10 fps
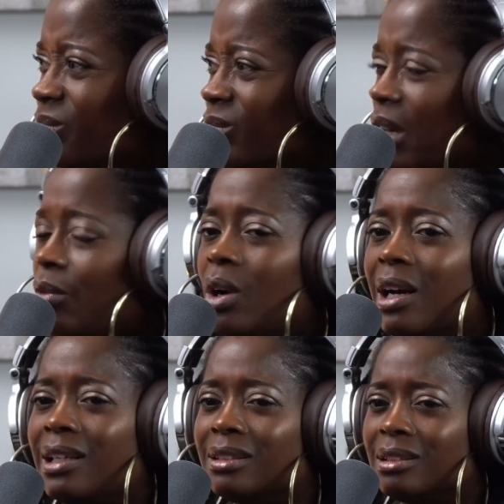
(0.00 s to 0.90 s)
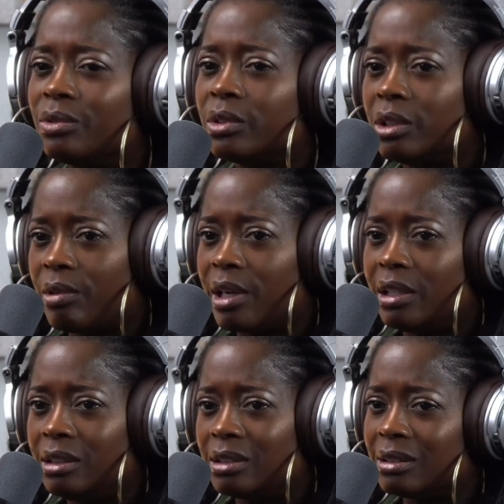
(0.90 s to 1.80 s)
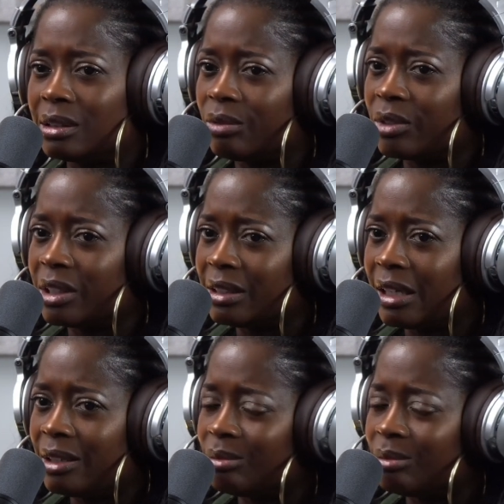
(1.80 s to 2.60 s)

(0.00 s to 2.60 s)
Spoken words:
They have all kinds of different grains and stuff like that,